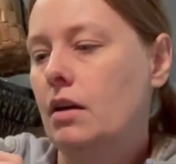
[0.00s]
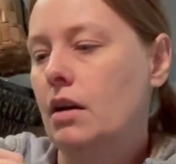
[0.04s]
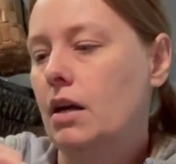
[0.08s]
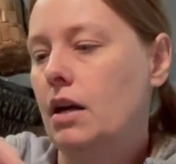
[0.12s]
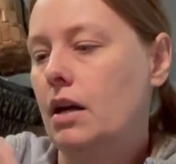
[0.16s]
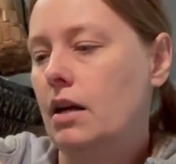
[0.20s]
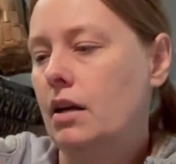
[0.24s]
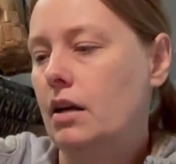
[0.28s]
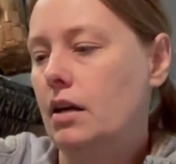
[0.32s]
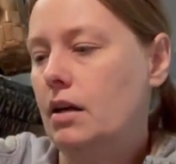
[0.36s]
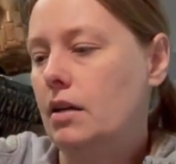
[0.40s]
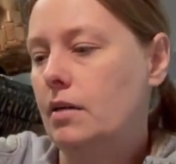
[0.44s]

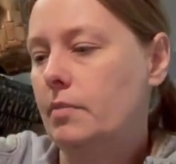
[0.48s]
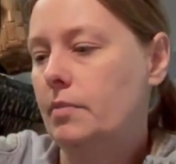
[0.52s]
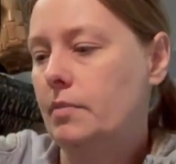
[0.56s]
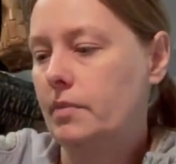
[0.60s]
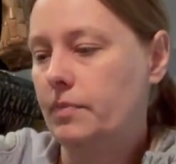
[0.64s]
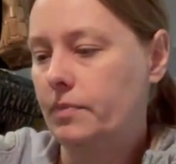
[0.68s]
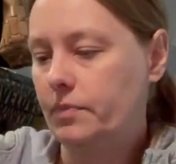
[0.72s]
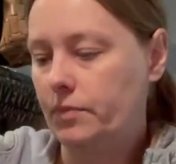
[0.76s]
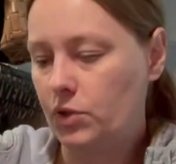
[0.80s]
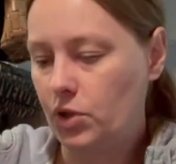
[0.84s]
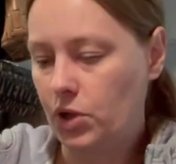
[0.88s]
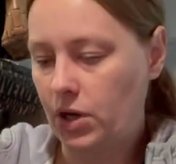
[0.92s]
Um,
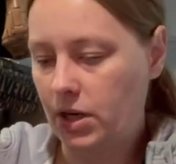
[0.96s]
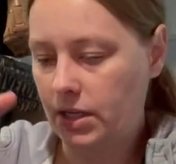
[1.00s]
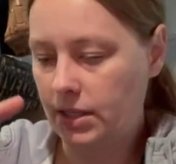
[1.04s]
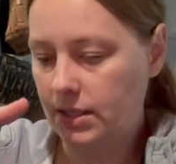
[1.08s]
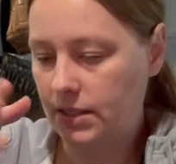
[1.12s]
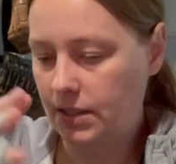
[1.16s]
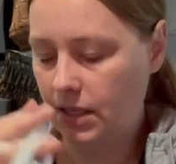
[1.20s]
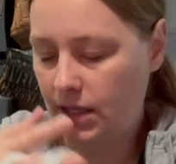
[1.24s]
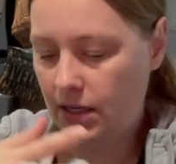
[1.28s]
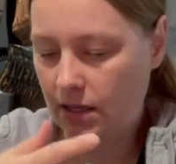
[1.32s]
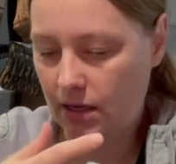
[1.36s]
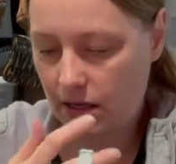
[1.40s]
trying to
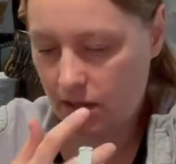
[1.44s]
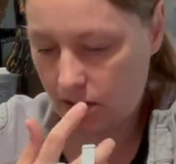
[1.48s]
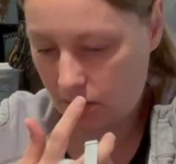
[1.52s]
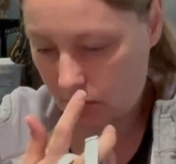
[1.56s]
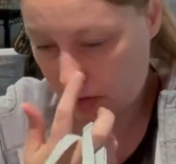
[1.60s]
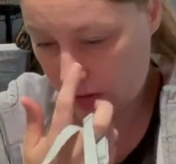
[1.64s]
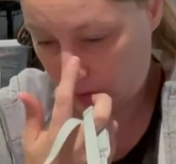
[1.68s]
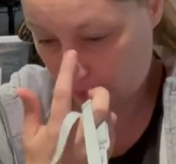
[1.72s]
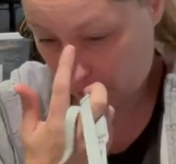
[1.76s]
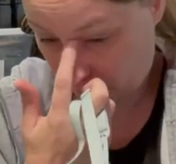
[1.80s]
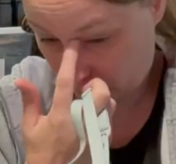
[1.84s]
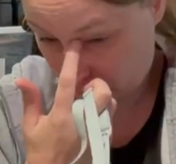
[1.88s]
see, I know
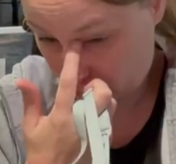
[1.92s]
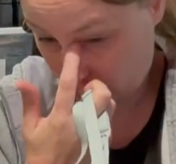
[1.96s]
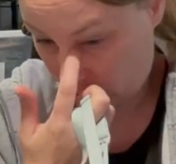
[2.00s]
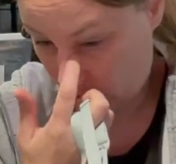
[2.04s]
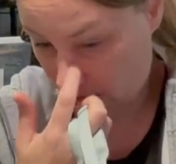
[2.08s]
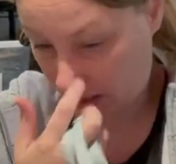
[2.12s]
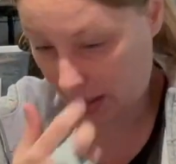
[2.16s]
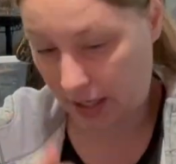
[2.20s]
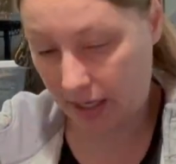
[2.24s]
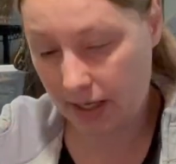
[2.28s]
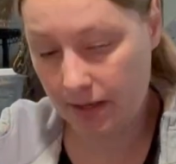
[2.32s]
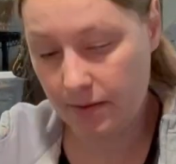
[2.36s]
it's from
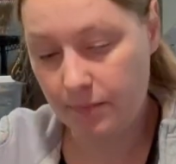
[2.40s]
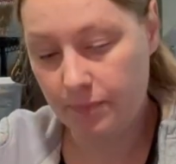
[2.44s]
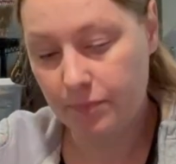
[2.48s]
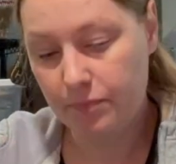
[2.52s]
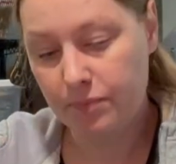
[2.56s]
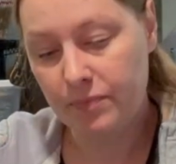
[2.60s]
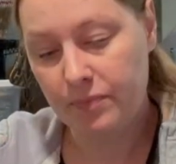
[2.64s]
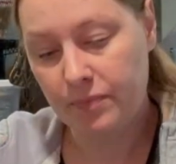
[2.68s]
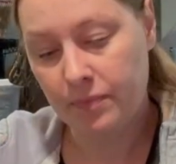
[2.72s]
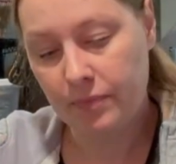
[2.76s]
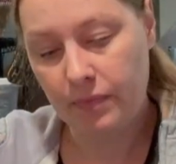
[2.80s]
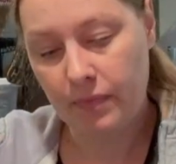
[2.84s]
Target.
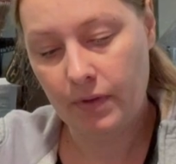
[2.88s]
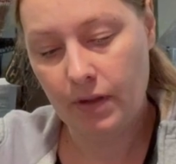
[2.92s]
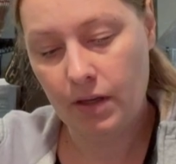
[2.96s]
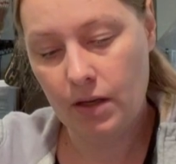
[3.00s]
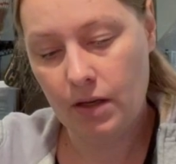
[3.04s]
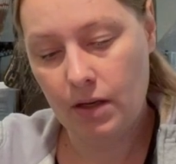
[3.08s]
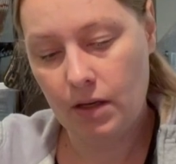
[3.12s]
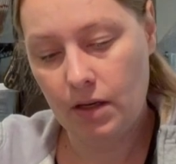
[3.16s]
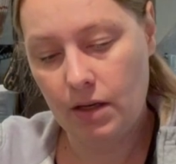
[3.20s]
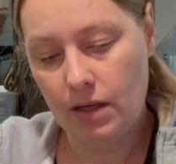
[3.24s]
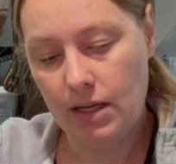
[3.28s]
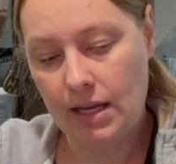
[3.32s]

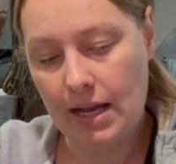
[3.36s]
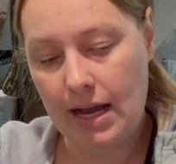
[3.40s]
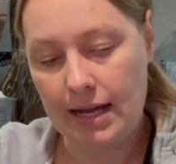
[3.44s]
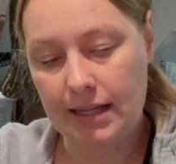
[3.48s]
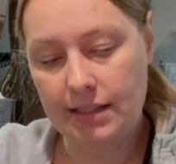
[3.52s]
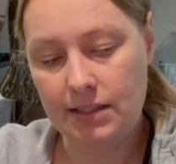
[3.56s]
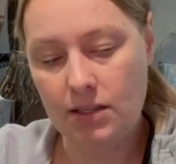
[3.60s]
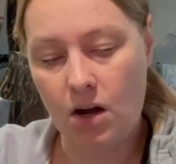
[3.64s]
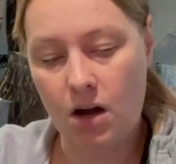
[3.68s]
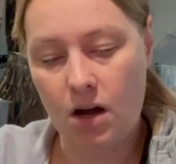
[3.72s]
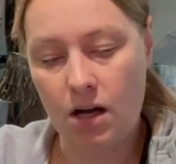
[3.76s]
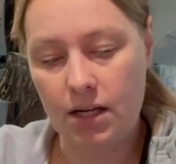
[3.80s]
Yeah,
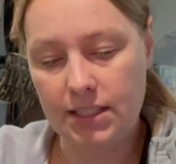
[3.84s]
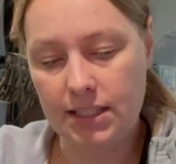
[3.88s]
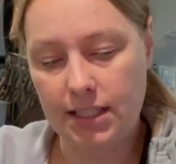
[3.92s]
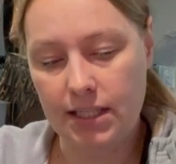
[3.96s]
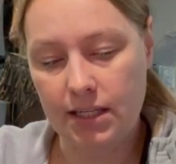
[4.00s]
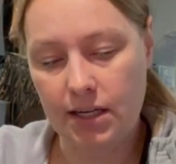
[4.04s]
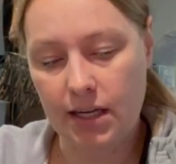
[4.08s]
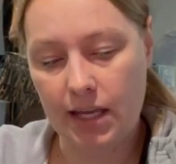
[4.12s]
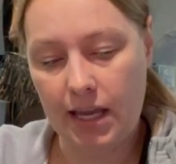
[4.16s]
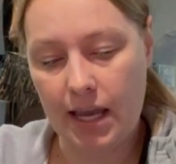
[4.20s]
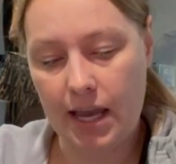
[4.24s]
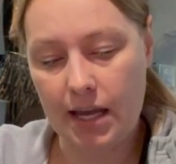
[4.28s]
it's
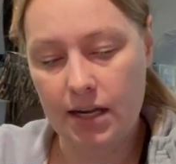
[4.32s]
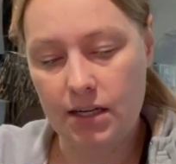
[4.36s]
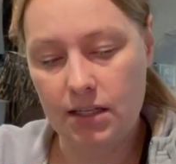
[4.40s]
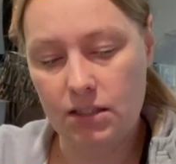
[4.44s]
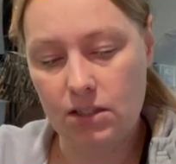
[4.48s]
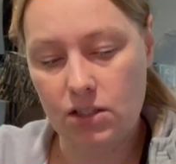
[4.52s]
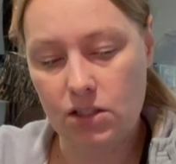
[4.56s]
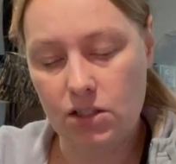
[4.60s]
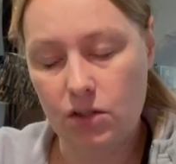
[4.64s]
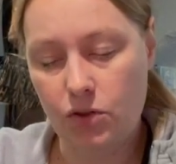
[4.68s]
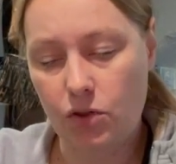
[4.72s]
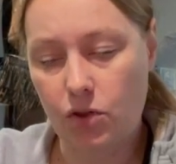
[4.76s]
Auden again,
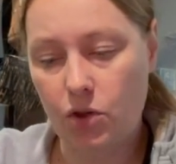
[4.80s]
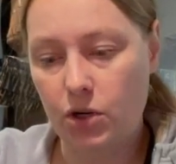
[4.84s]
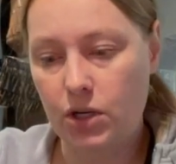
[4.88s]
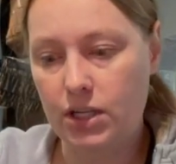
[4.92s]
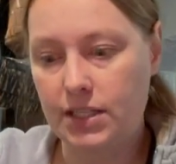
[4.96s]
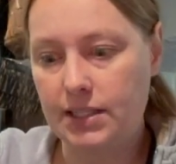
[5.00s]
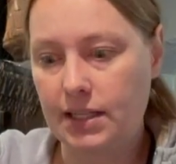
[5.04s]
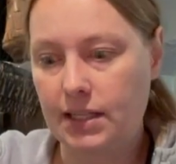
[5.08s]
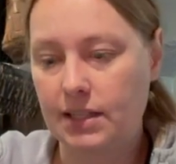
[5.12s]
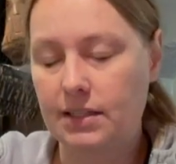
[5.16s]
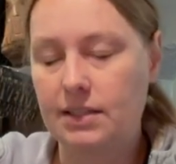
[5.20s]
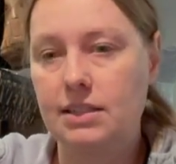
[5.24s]
it's
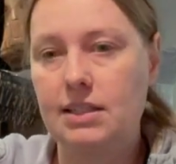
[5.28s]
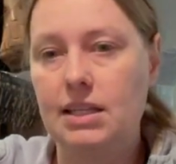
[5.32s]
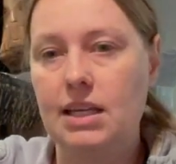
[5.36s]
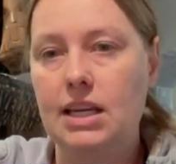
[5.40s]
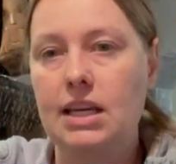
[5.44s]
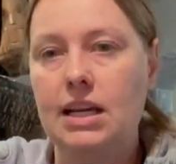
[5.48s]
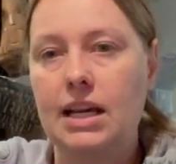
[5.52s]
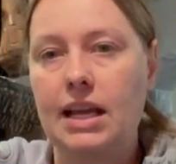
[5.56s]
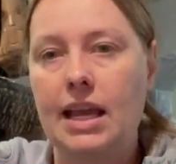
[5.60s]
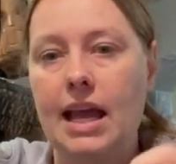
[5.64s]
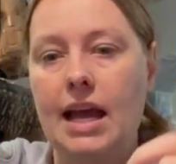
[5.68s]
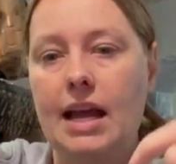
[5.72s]
thirty-six
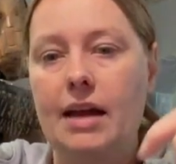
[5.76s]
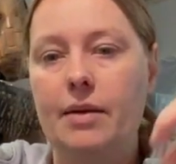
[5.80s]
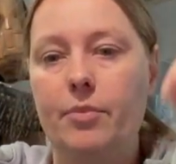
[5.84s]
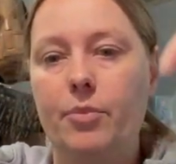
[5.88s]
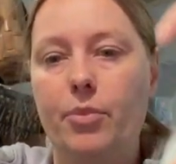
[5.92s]
D again,